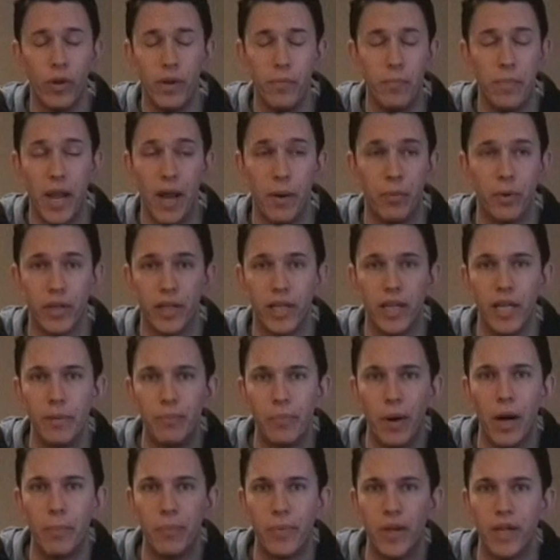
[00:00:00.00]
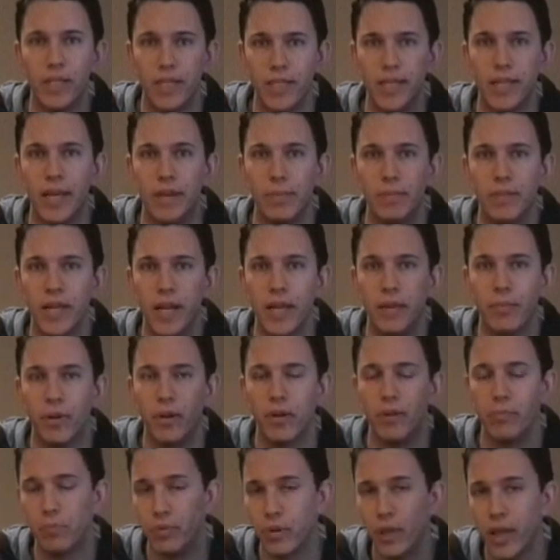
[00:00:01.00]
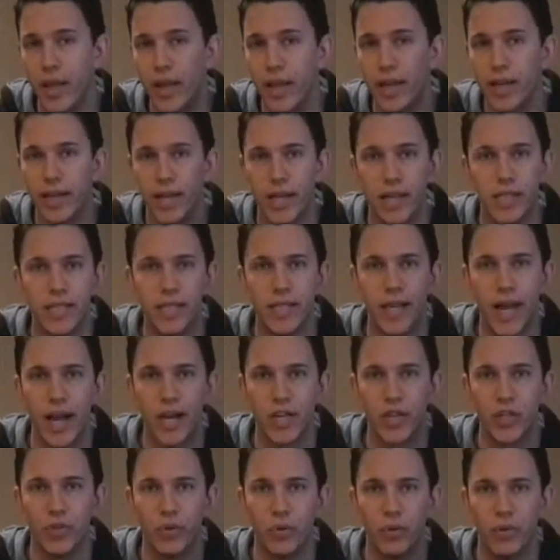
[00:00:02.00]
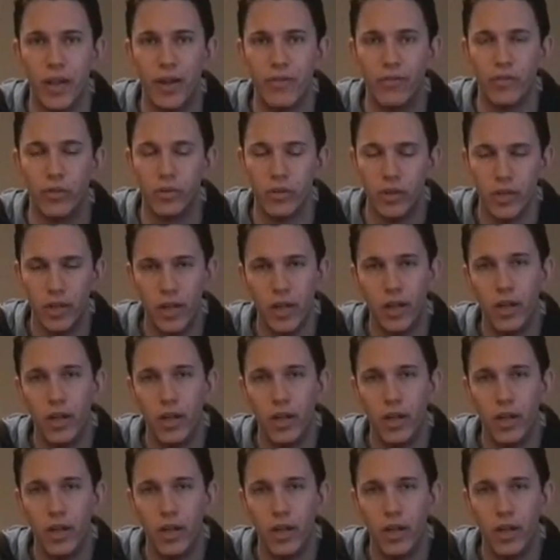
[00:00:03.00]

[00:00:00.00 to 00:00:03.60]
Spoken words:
he be able to keep up that same type of play against national level?